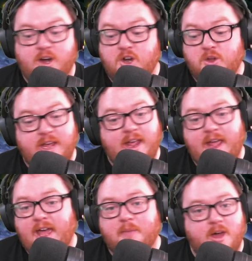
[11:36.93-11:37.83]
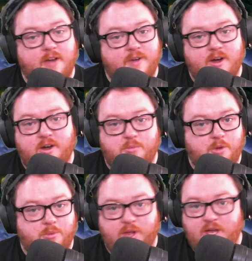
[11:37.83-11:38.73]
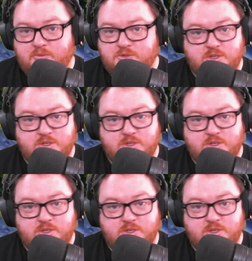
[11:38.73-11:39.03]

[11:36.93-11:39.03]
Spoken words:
and you can't add a modifier to purple items